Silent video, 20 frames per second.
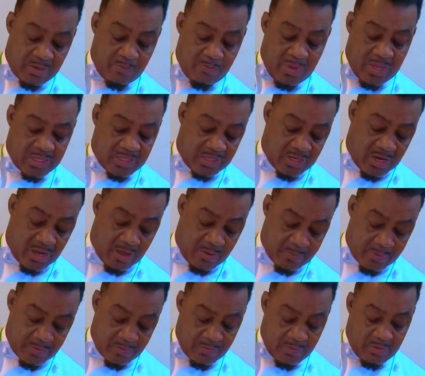and mix it
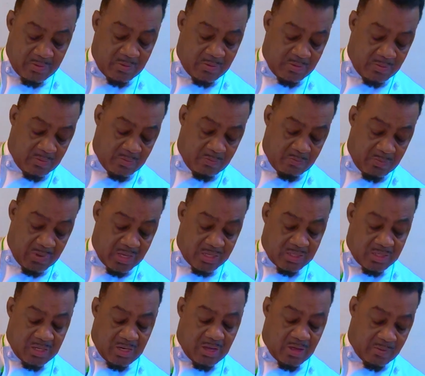up,
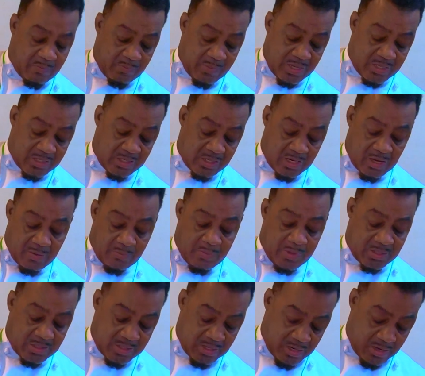mix it up, mix it up,
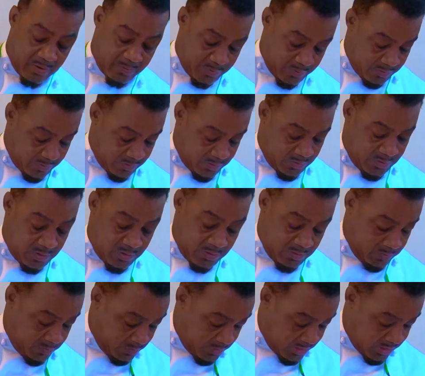mix it up,
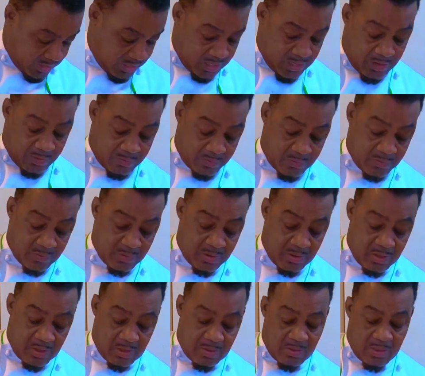mix it up.
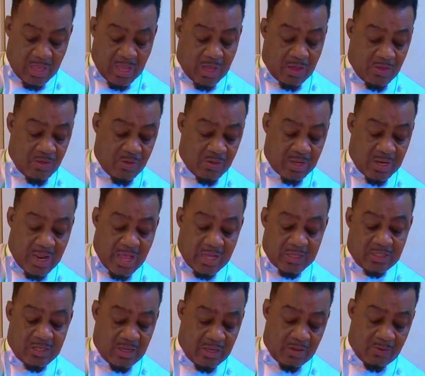Now you can
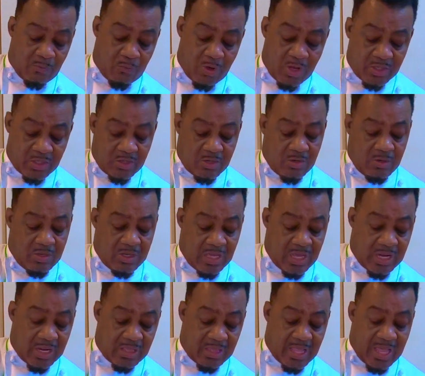actually, once you
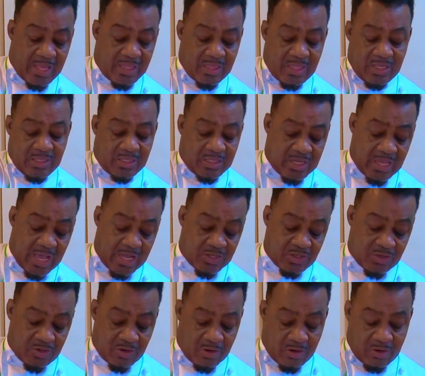get it like this
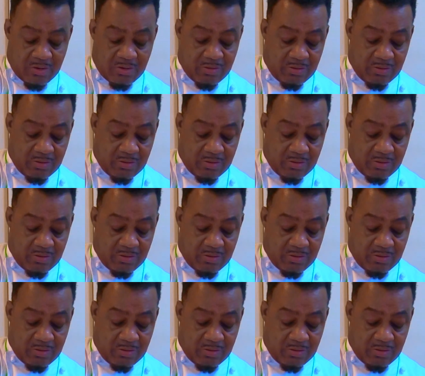texture,